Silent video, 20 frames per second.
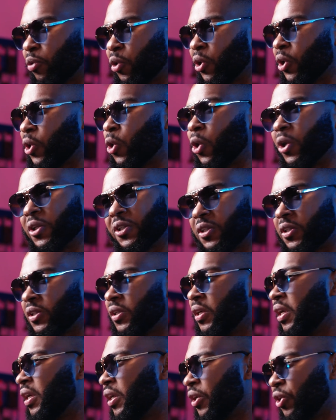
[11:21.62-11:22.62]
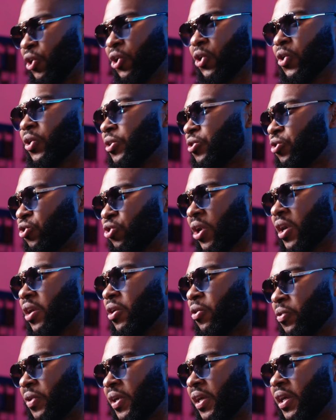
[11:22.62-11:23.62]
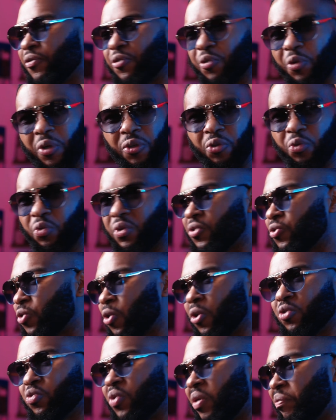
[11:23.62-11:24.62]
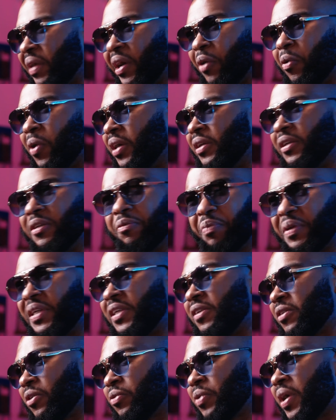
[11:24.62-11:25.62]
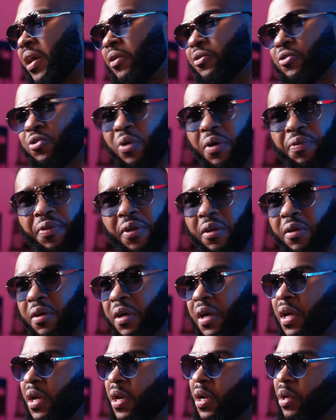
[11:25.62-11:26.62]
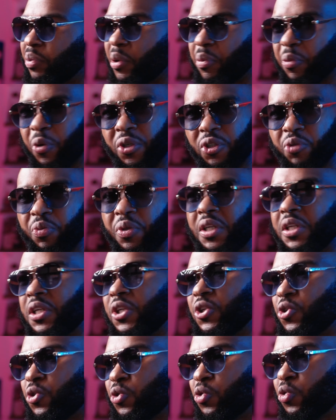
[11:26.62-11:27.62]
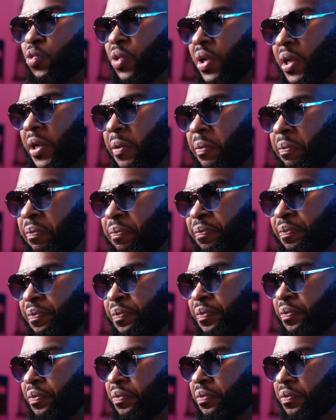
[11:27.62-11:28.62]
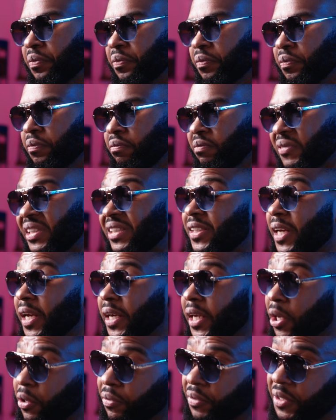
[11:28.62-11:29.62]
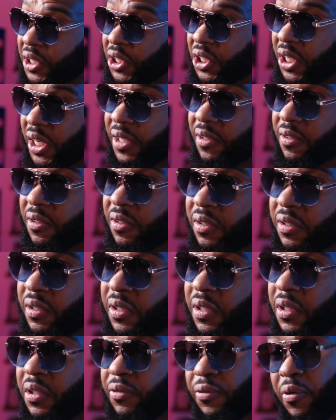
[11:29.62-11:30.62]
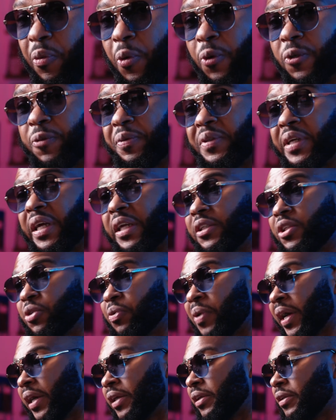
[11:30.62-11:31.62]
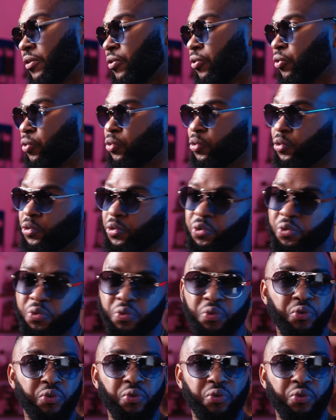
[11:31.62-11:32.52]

boycotts, you're gonna struggle there if you want to do the songs one by one and please the crowd. So I think promoters really need to take care of DJs, from hospitality riders to